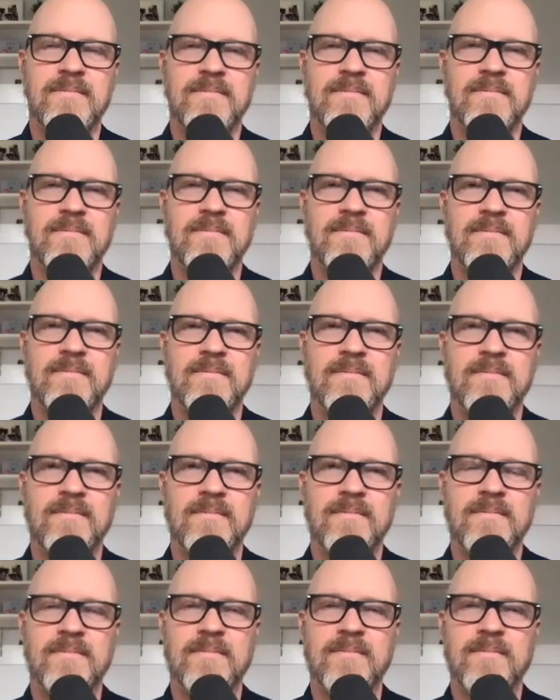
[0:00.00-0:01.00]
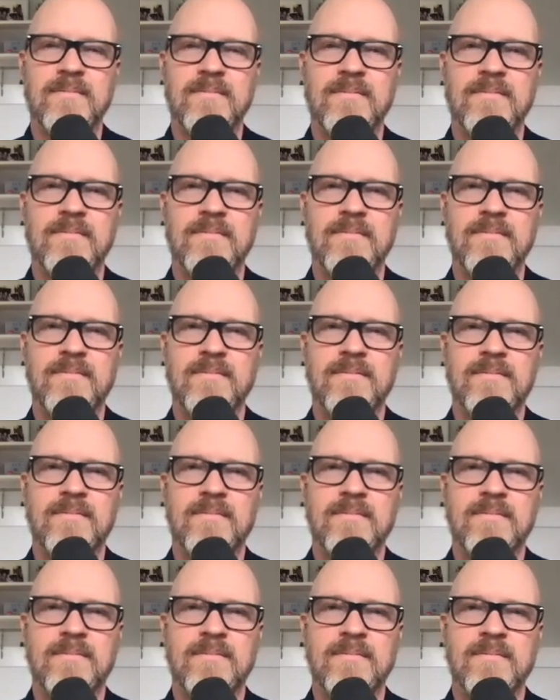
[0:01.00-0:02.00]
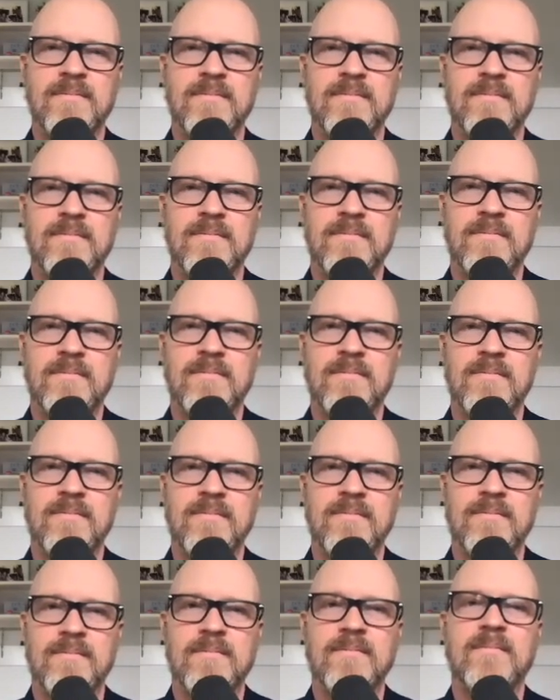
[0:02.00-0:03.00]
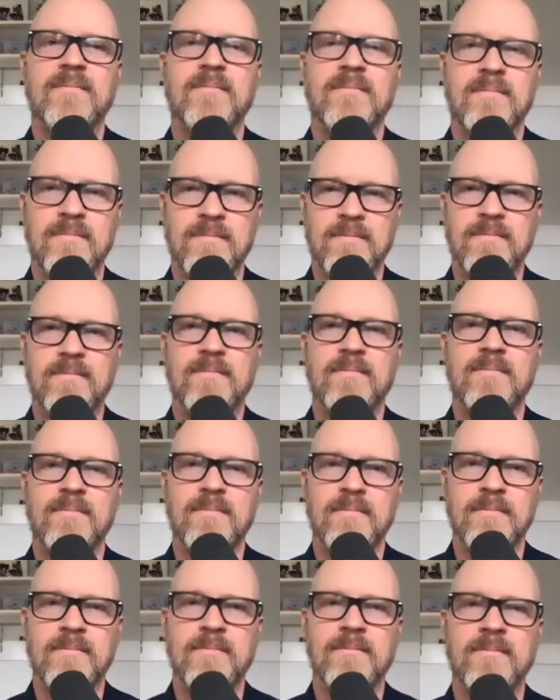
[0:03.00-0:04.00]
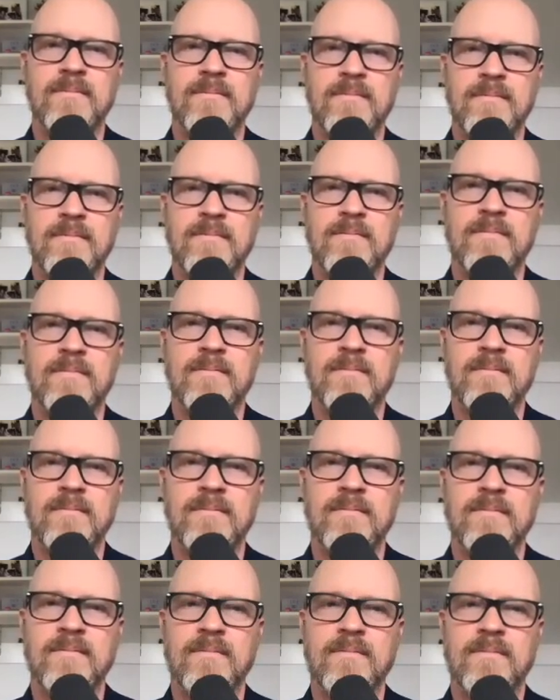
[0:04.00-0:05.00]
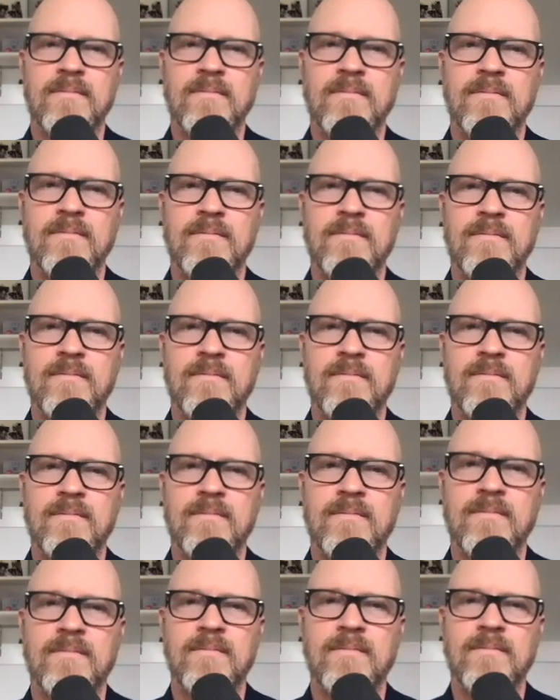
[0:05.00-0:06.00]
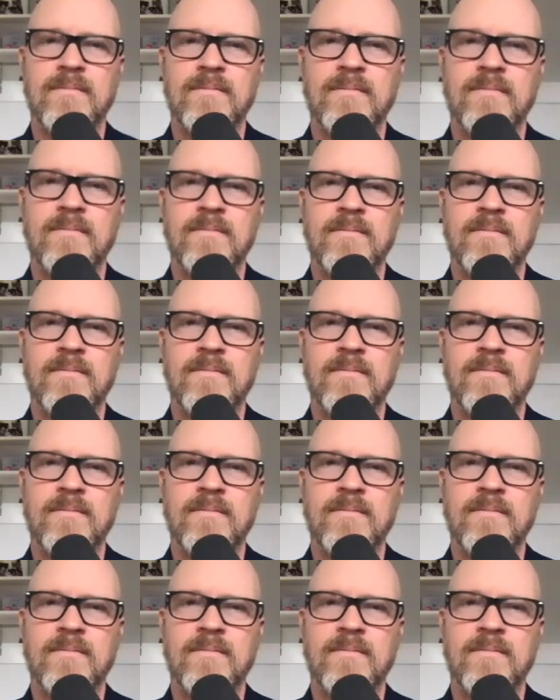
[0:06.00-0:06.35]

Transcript: No words are spoken by the person on screen.